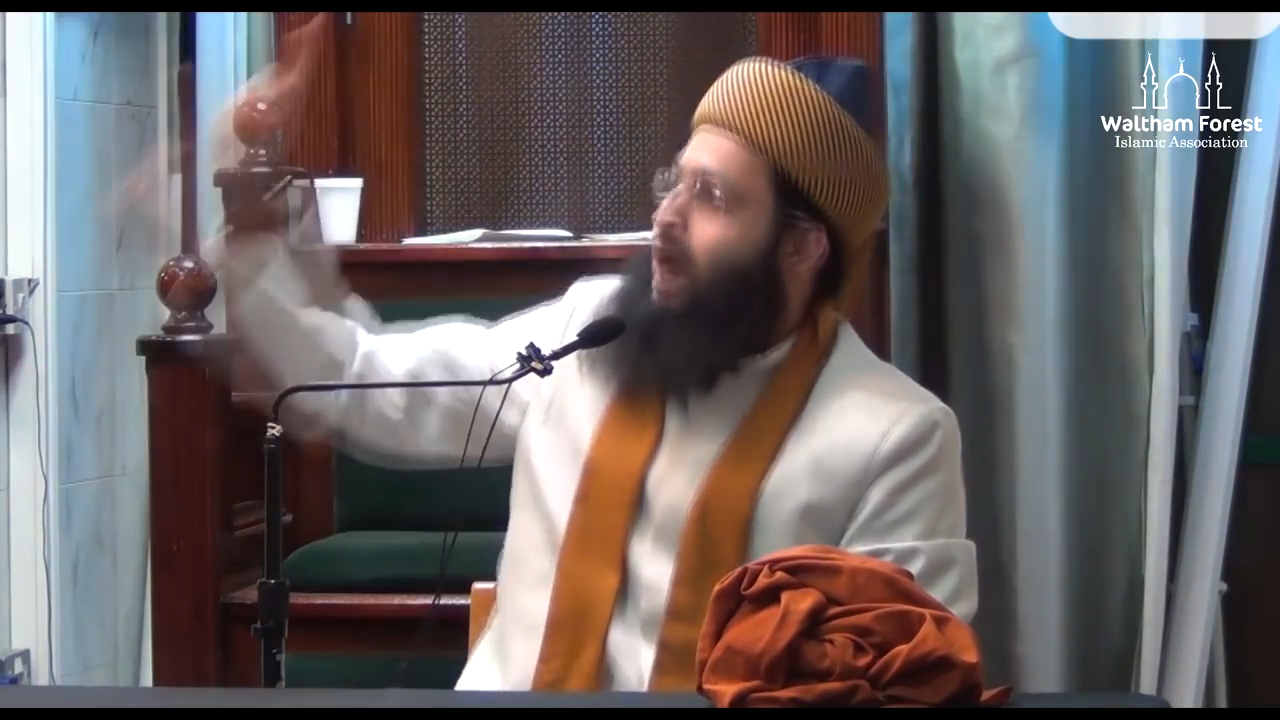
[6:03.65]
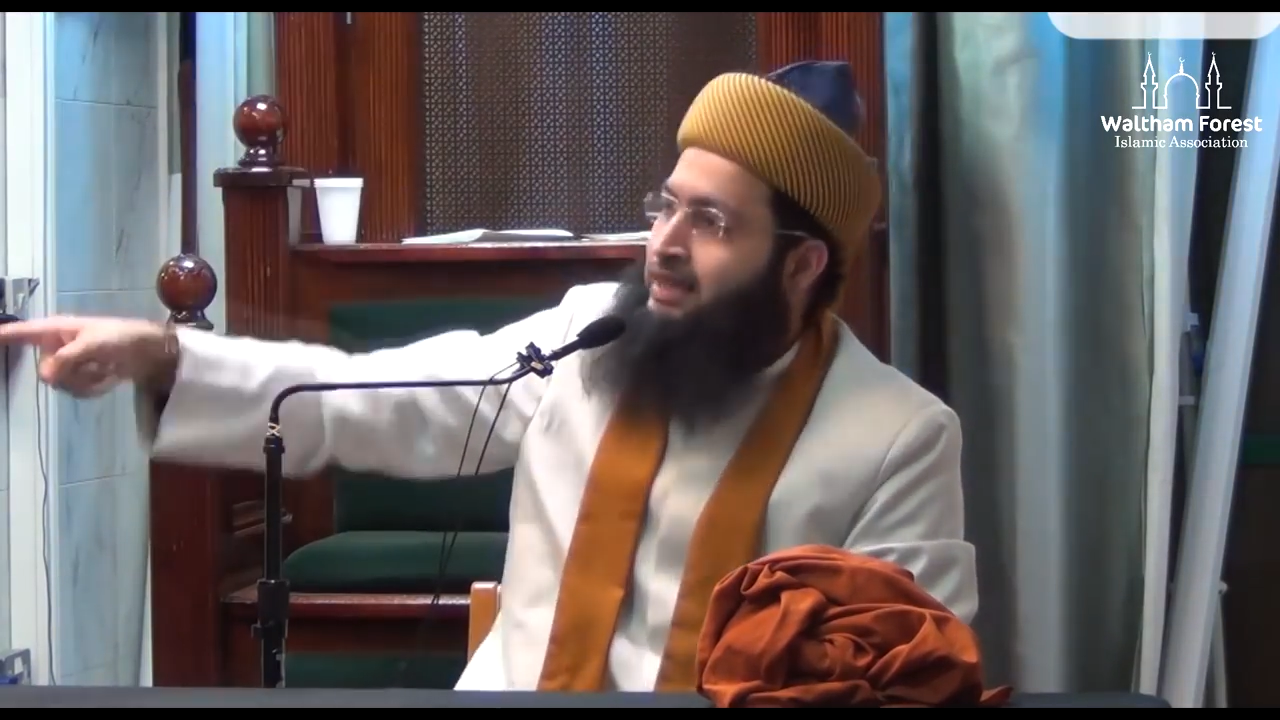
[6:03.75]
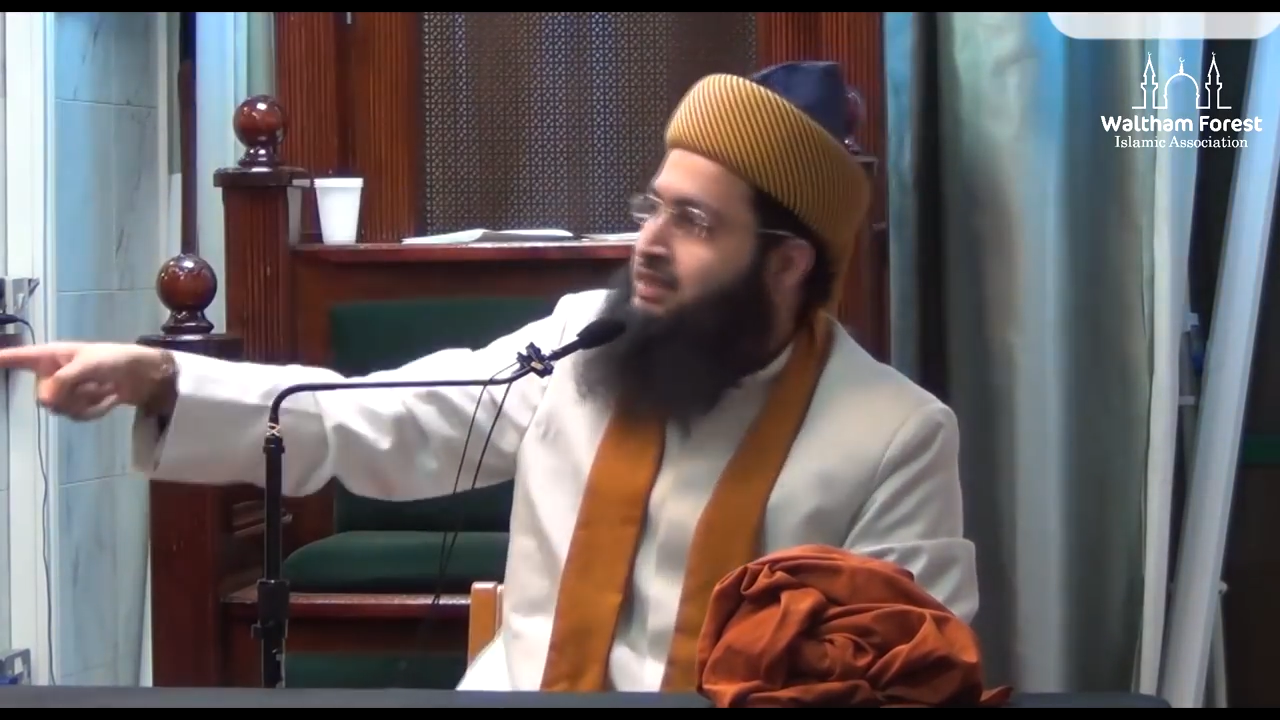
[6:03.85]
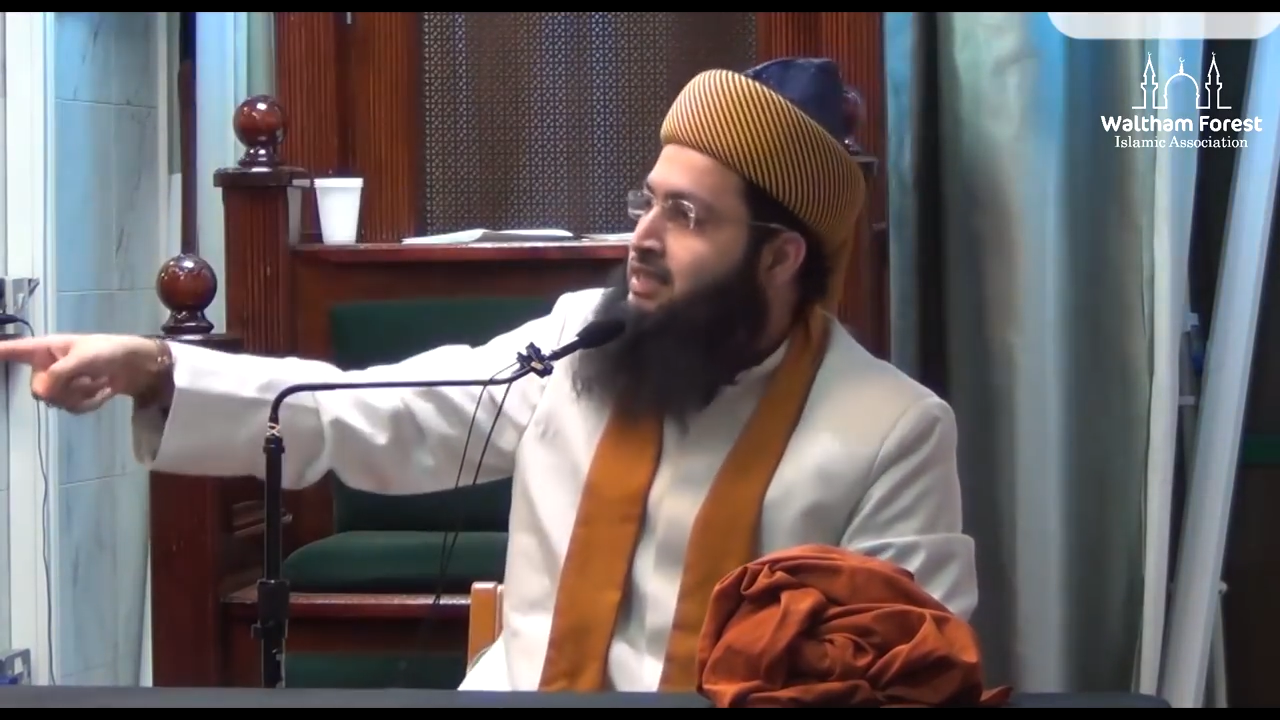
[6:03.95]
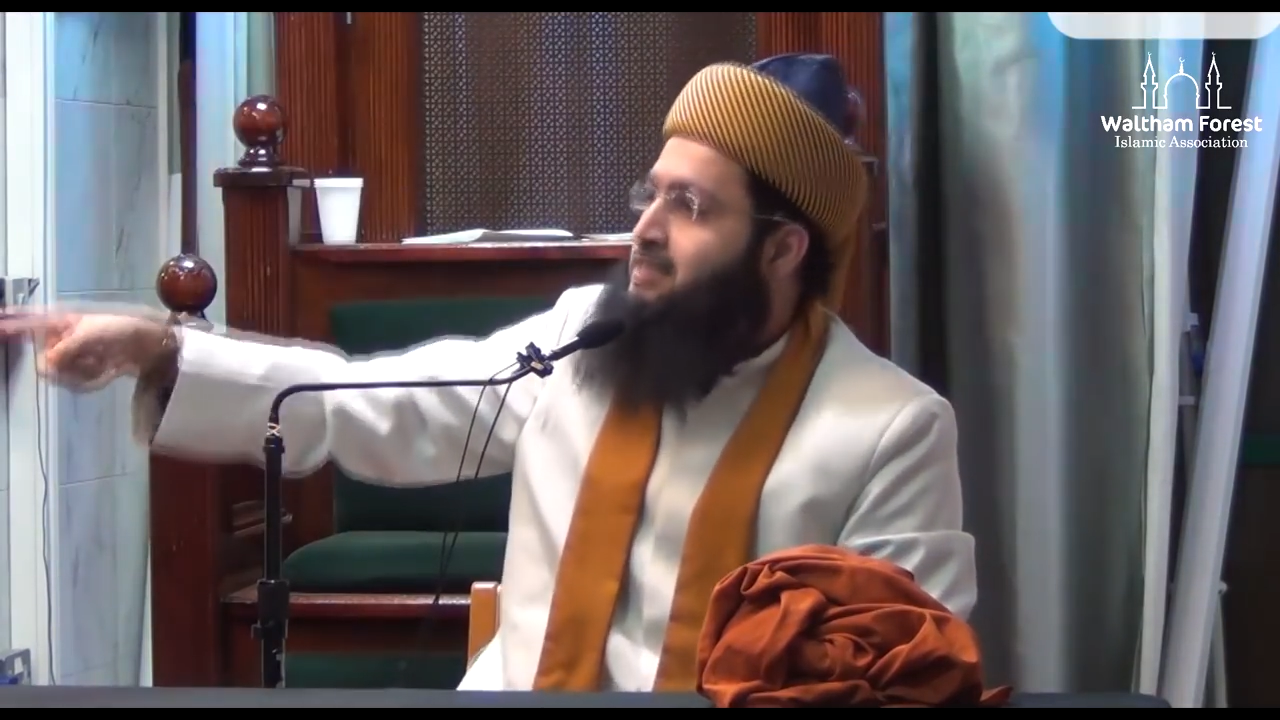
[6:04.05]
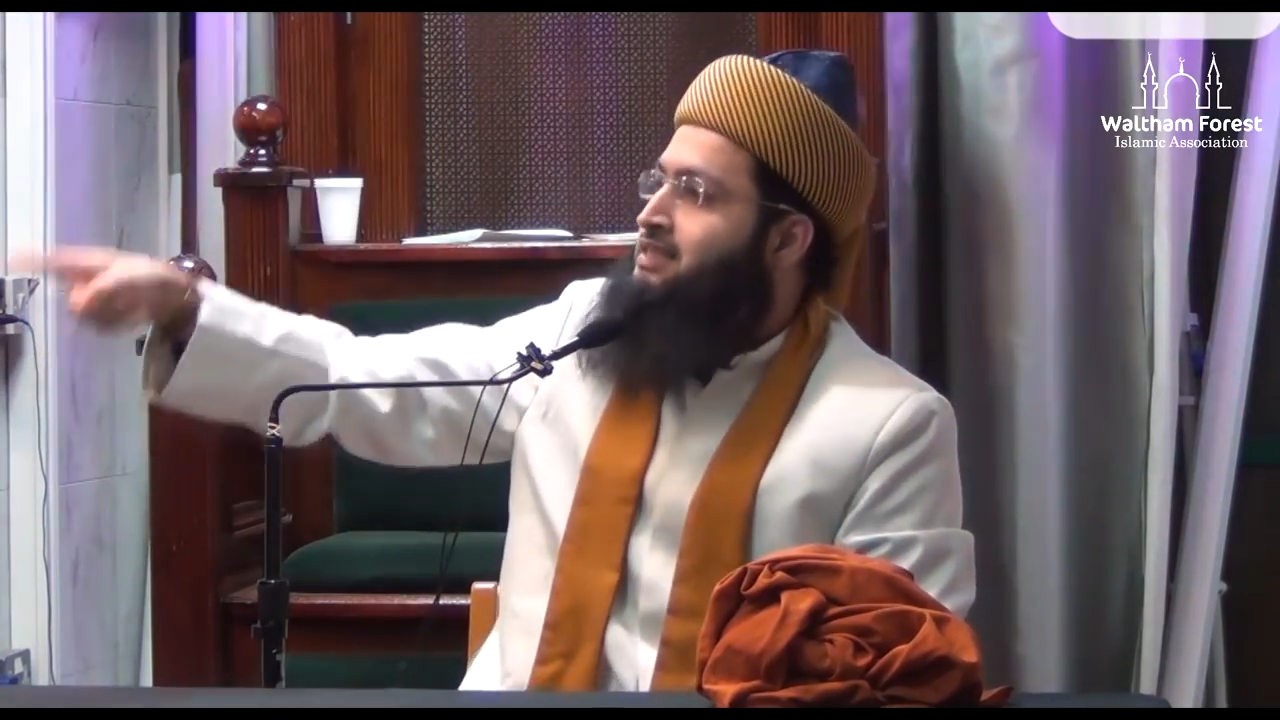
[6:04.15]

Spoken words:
wealth.